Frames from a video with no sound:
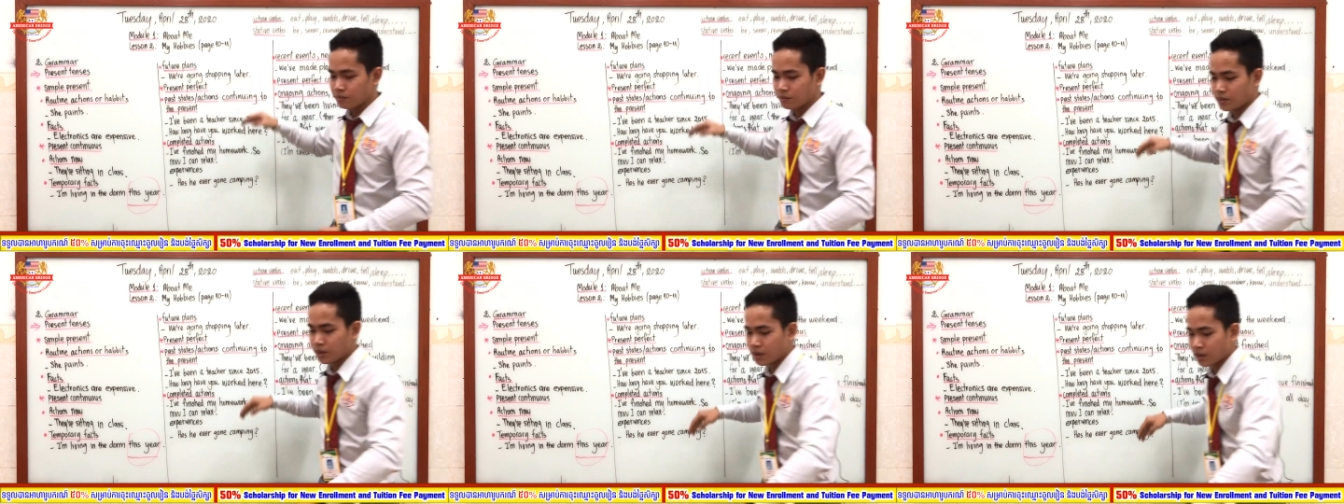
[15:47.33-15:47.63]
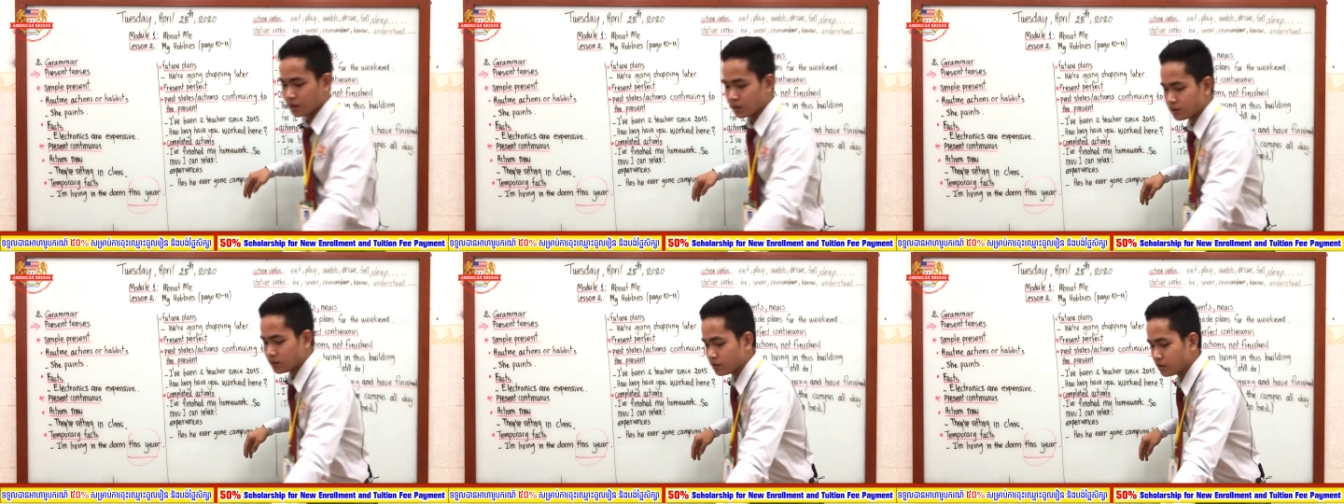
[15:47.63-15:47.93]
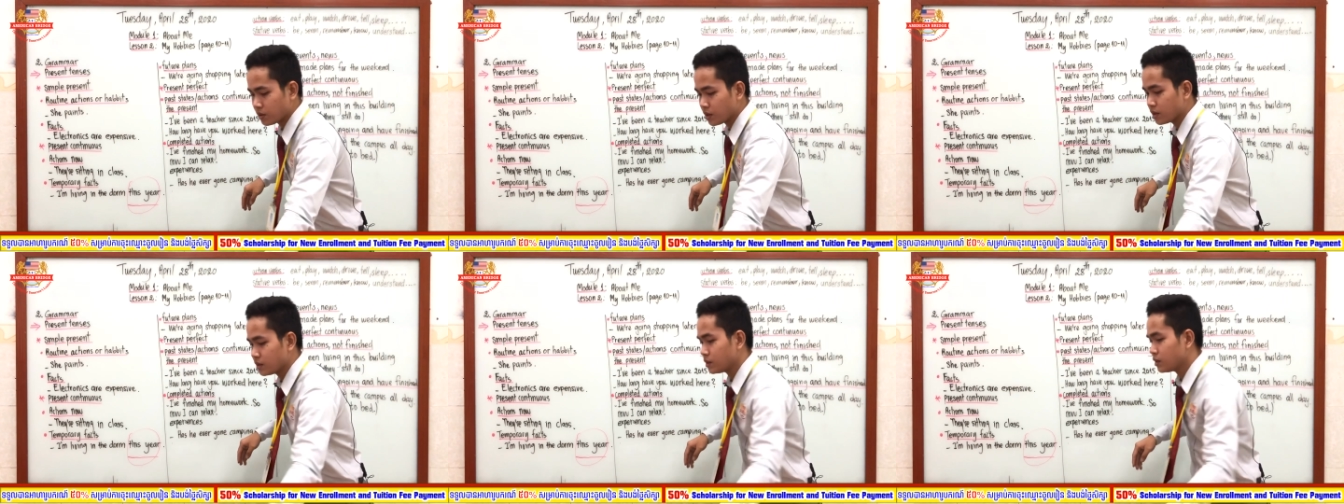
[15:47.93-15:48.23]
because
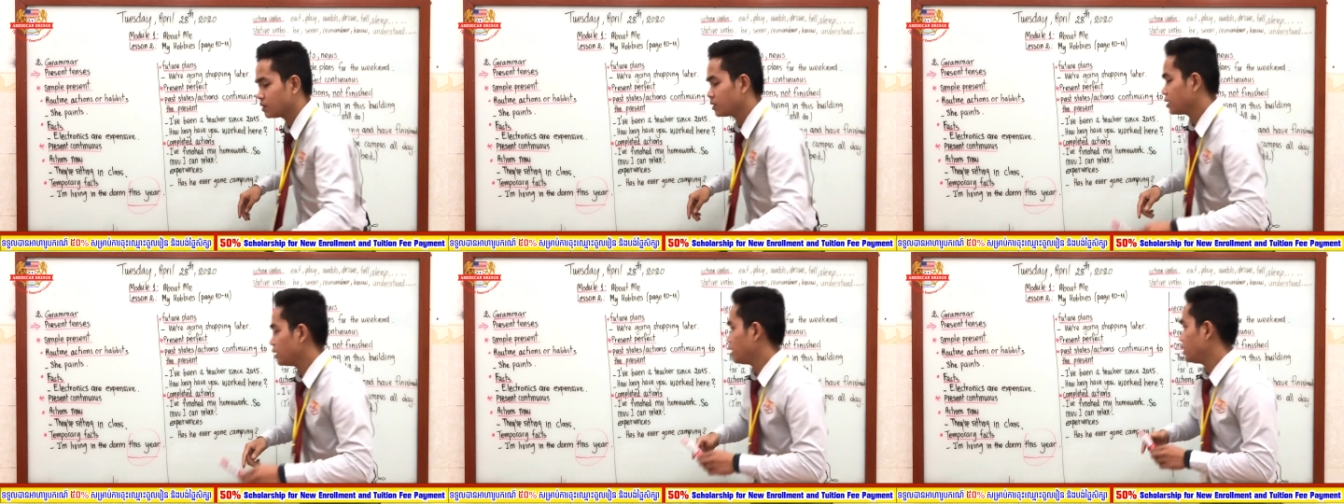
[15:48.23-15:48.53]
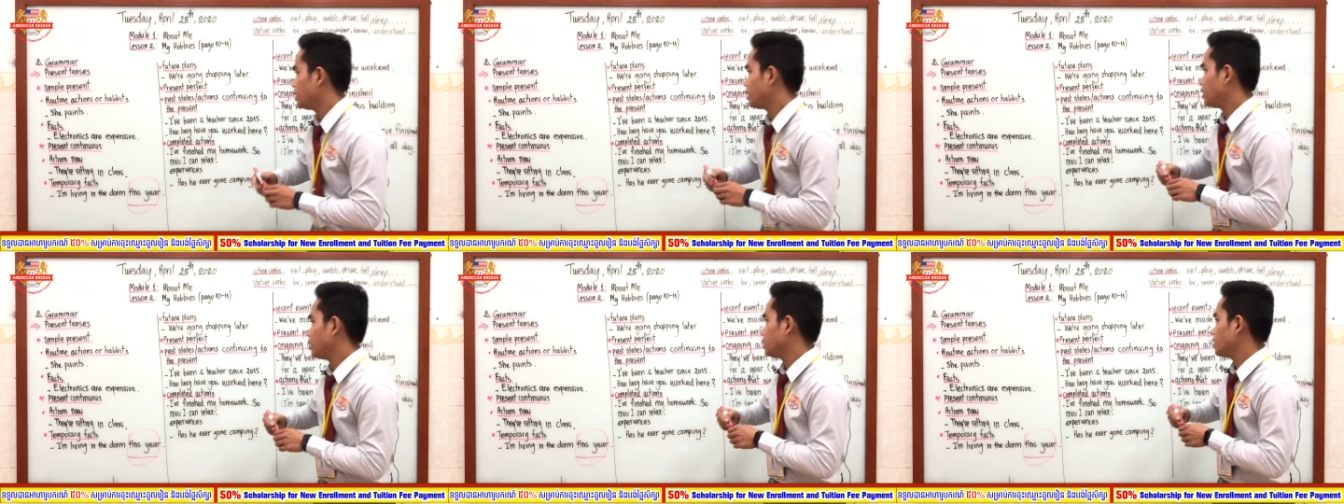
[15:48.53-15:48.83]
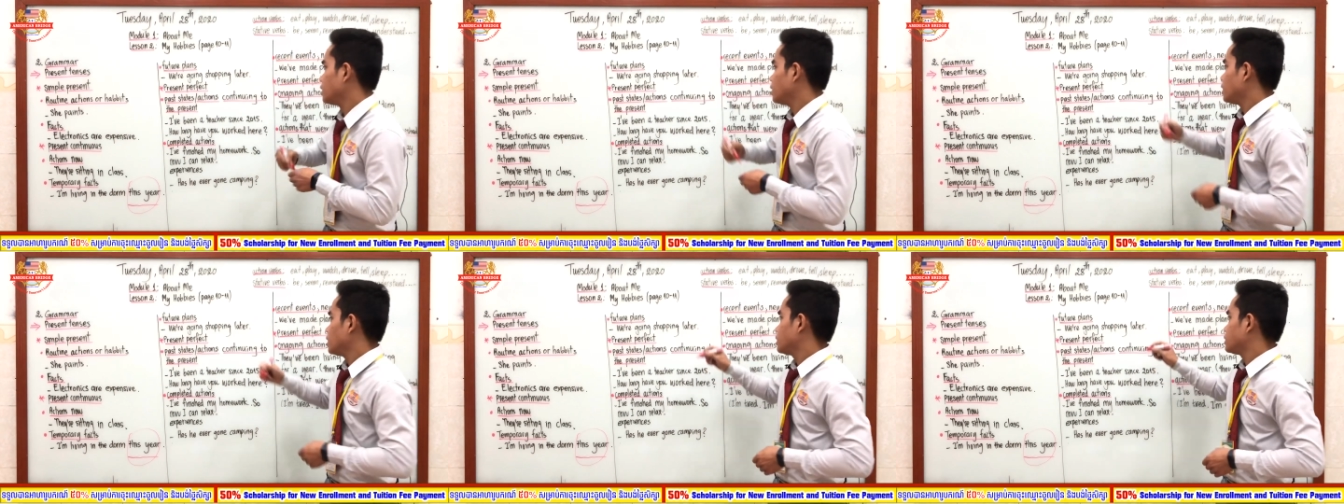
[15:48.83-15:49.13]
you can see the
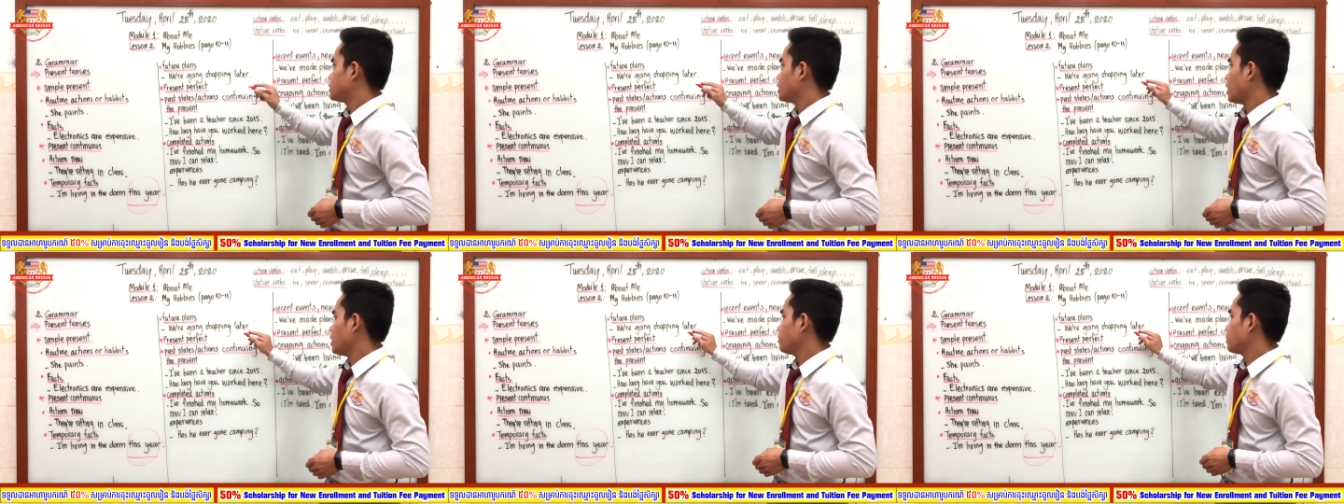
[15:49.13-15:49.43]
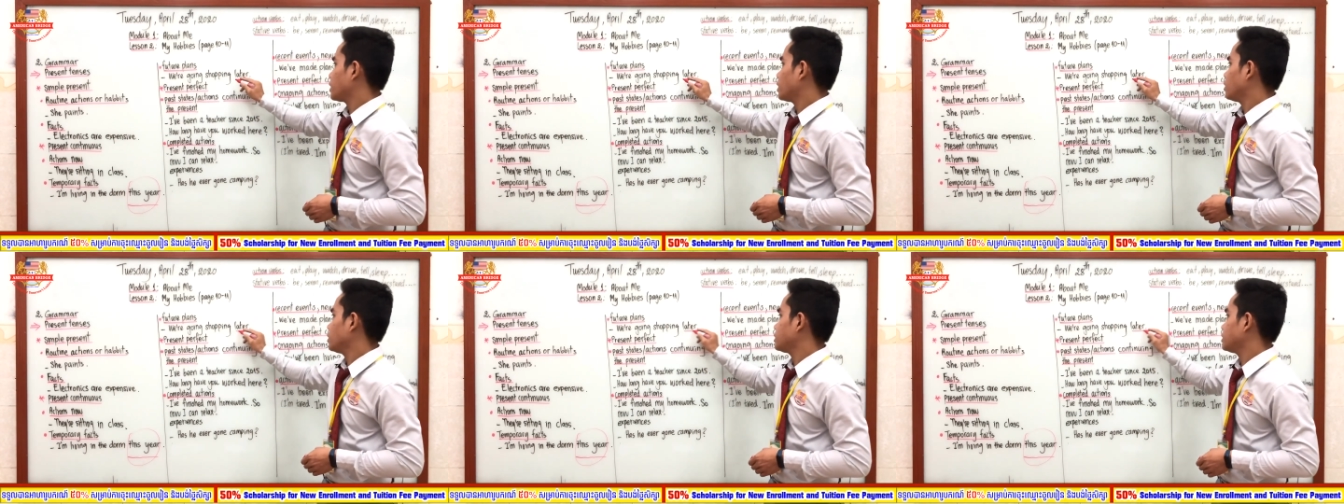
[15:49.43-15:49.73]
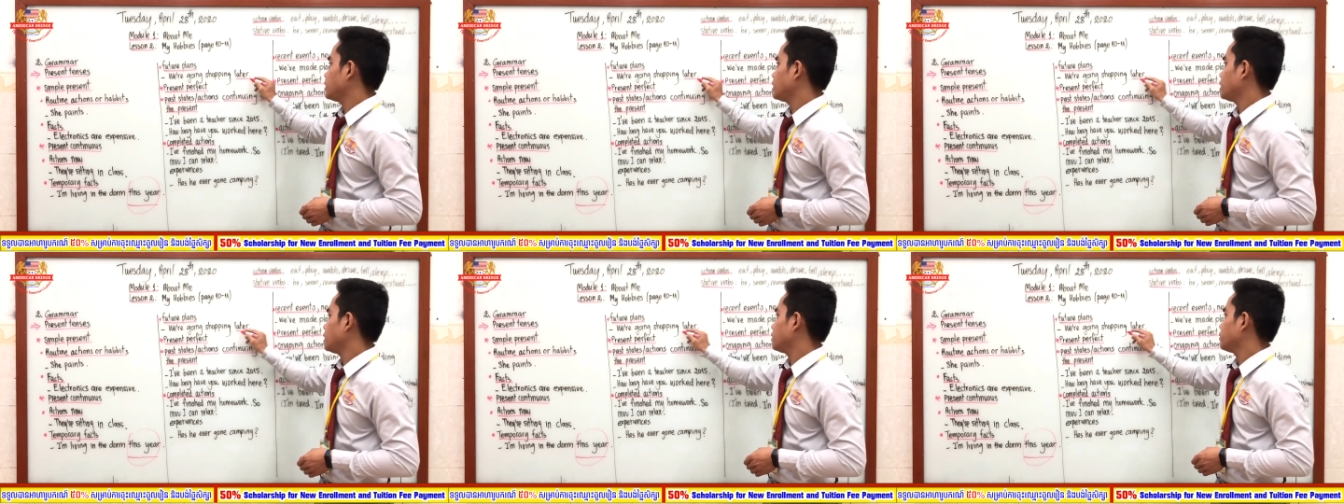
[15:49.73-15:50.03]
time clause
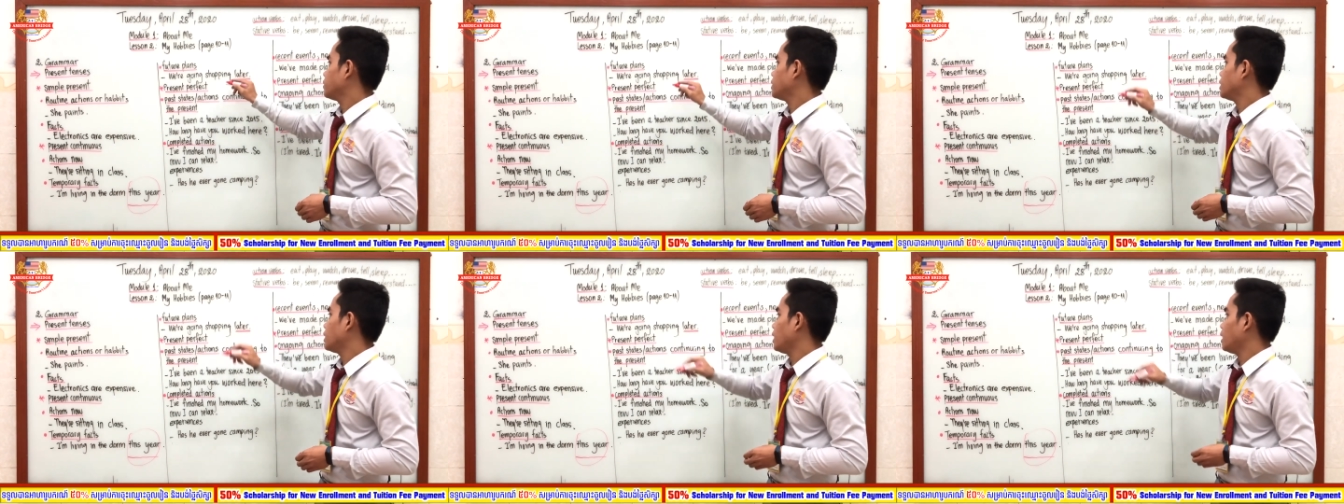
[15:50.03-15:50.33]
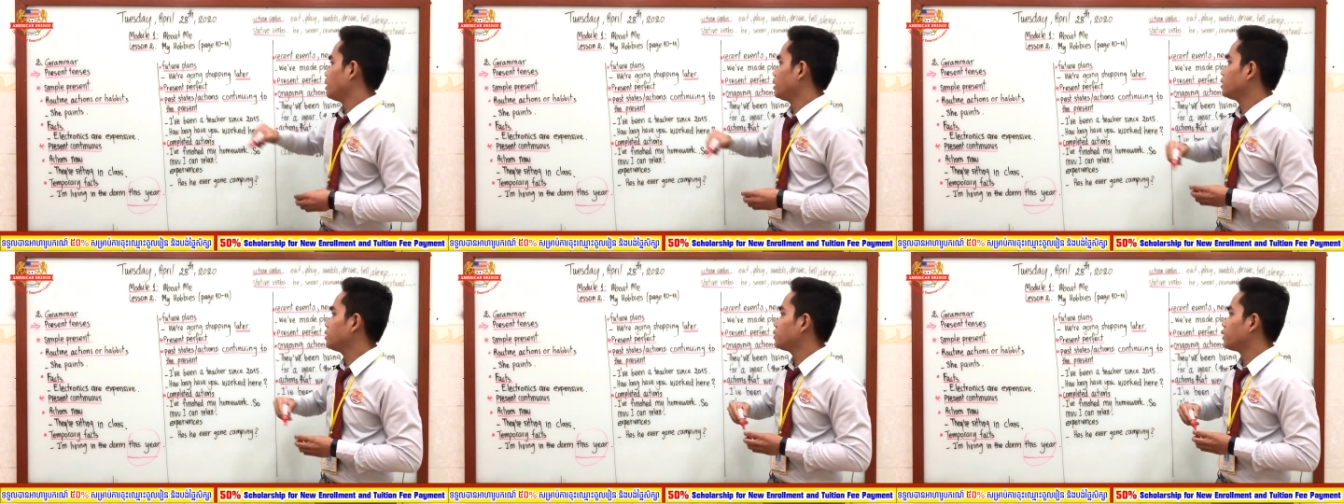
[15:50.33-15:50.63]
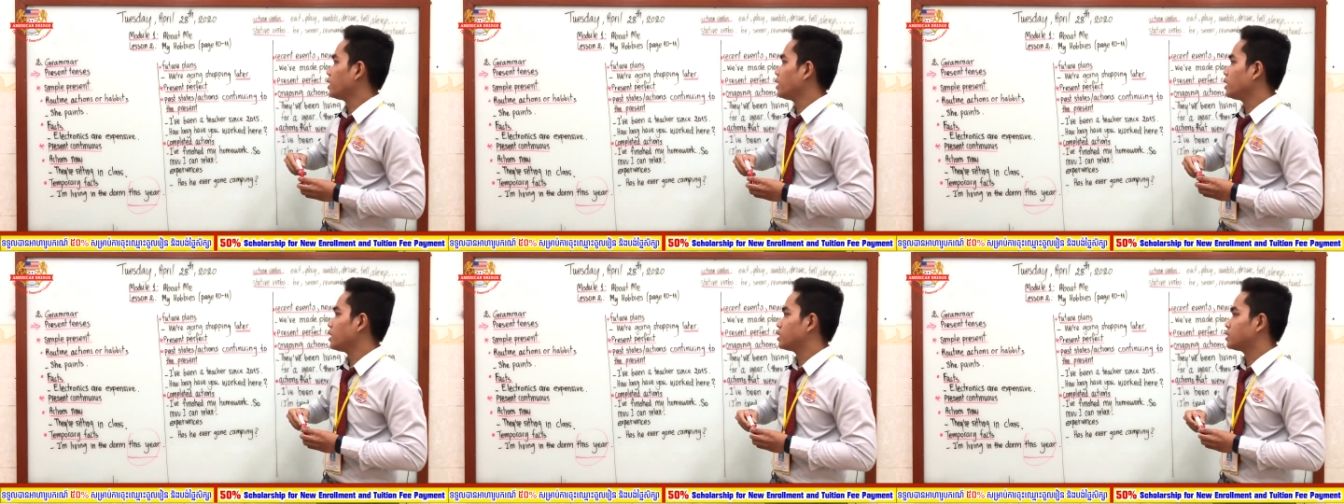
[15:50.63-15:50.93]
here, the word later, right?